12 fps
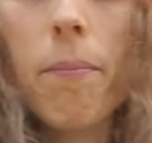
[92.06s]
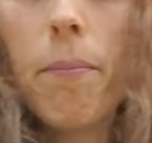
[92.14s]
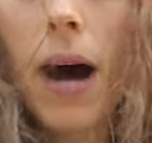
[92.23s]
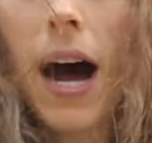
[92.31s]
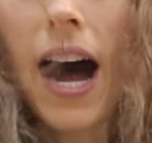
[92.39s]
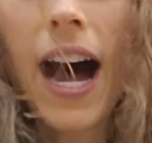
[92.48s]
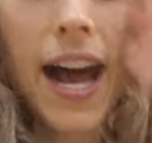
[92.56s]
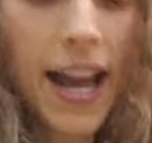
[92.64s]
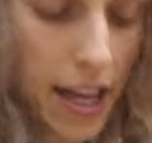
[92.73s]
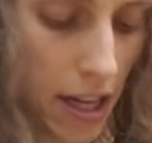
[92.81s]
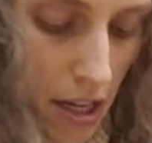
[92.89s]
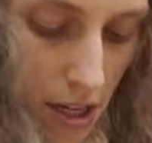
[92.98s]

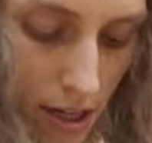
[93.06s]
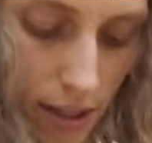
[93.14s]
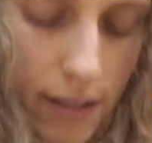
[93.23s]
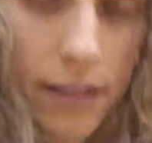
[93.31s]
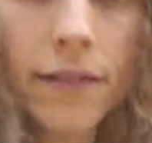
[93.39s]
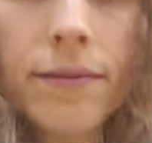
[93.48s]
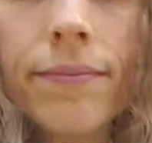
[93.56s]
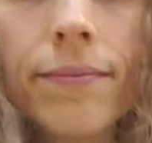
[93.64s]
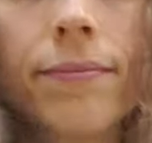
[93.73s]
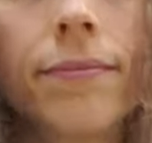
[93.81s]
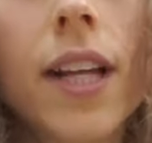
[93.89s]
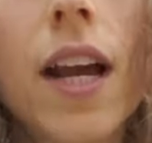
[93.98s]
Bye.
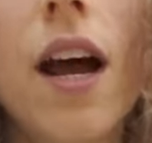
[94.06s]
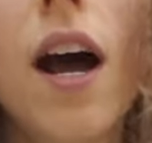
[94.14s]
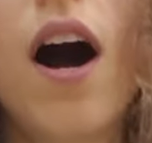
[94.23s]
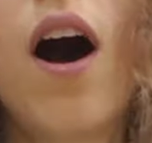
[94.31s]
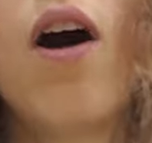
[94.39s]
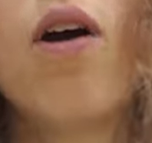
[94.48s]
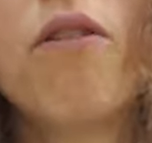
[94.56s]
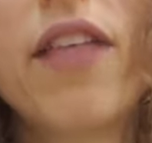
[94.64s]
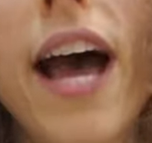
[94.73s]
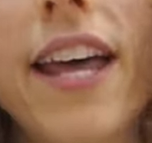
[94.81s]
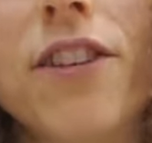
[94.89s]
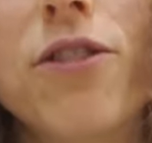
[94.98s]
Oh,
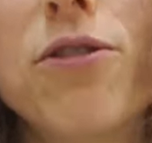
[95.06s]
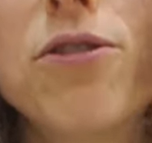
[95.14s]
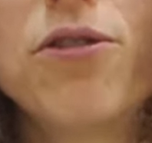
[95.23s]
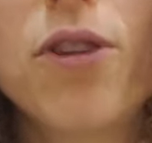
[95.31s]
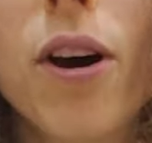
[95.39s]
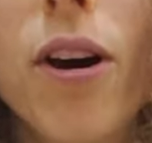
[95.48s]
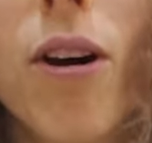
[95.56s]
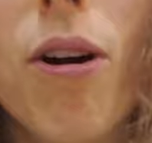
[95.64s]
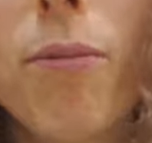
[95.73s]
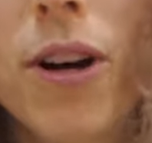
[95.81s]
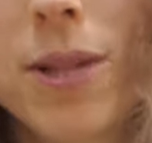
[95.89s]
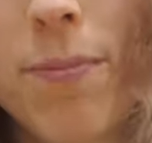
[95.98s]
that is so
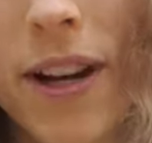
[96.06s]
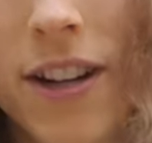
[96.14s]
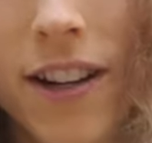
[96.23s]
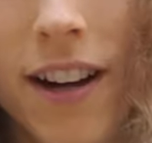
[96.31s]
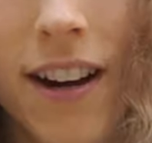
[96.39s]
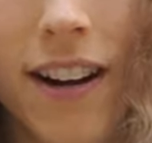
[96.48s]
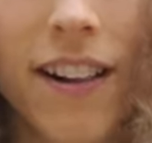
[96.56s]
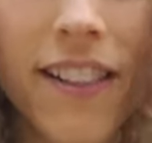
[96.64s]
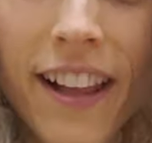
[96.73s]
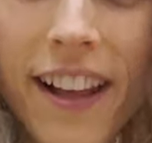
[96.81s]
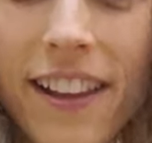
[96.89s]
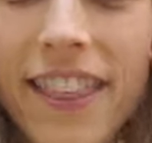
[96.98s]
much better, y'all.
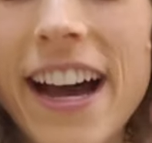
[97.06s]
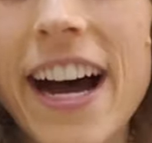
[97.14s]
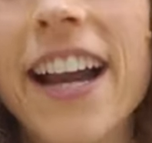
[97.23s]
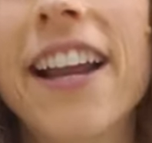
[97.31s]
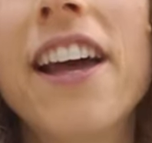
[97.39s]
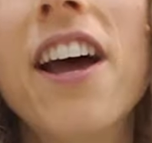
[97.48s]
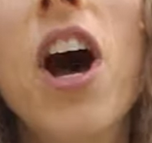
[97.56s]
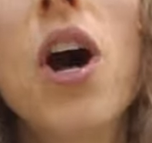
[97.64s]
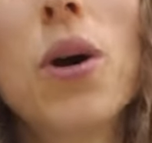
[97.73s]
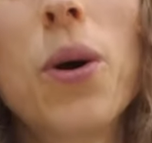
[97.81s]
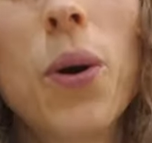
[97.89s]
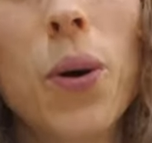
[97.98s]
Look at that.
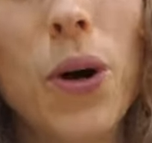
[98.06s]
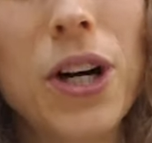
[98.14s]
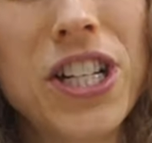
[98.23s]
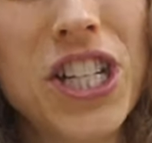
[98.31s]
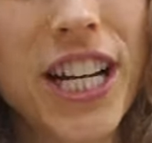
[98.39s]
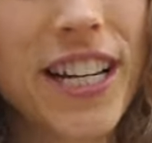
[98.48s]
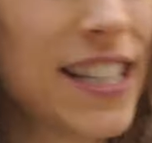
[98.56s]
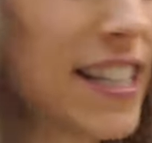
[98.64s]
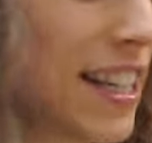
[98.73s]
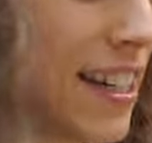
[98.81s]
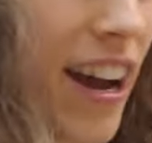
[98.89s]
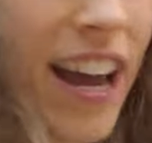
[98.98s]

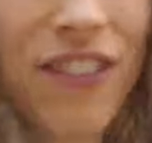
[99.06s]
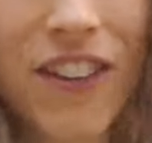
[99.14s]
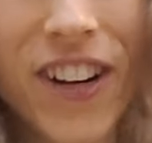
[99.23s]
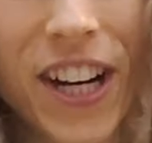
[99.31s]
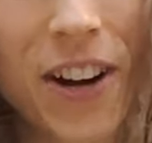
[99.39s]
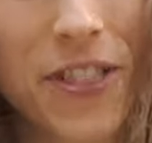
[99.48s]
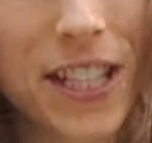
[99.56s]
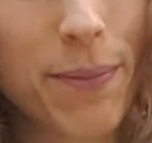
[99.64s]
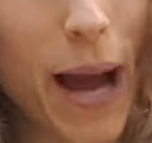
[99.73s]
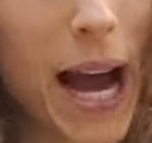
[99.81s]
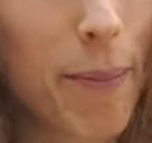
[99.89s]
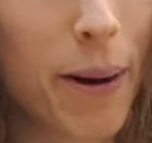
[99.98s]
Gorgeous. Now I have to figure out this
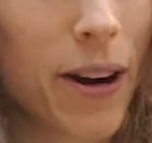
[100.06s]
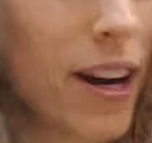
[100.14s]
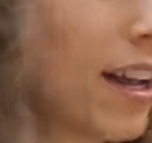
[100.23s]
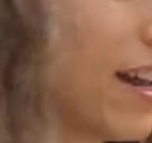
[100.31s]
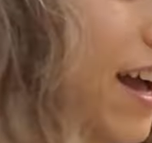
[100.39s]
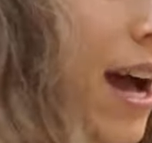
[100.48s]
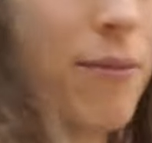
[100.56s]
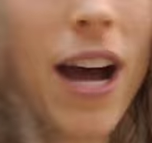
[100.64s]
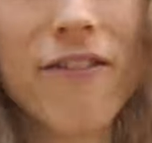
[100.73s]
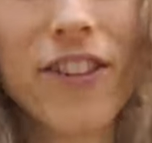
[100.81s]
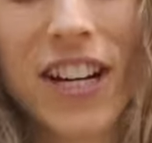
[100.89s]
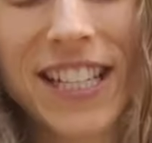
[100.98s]
back part. I'm not very